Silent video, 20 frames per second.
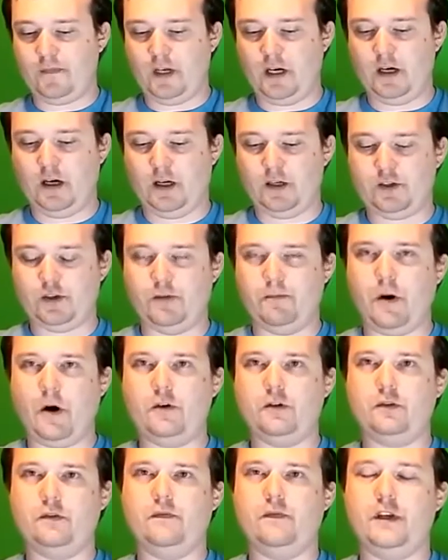I'll also
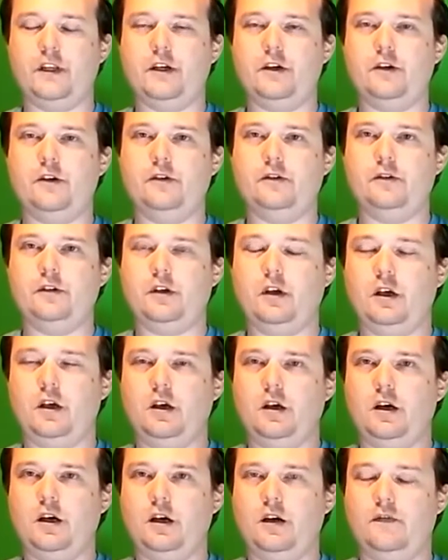post videos
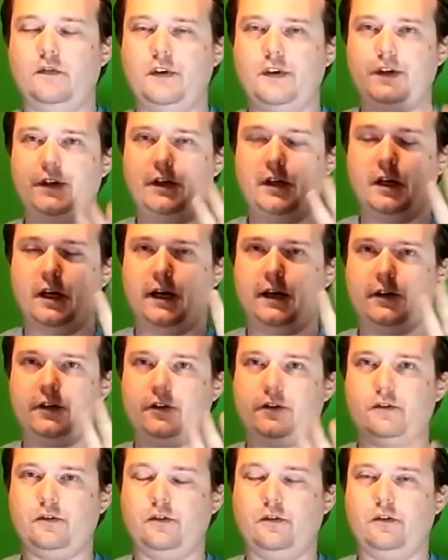of the
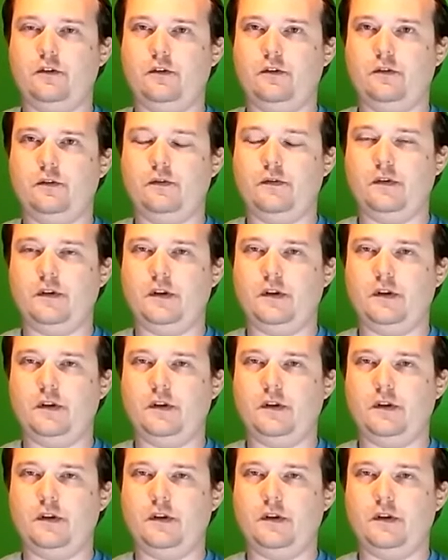actual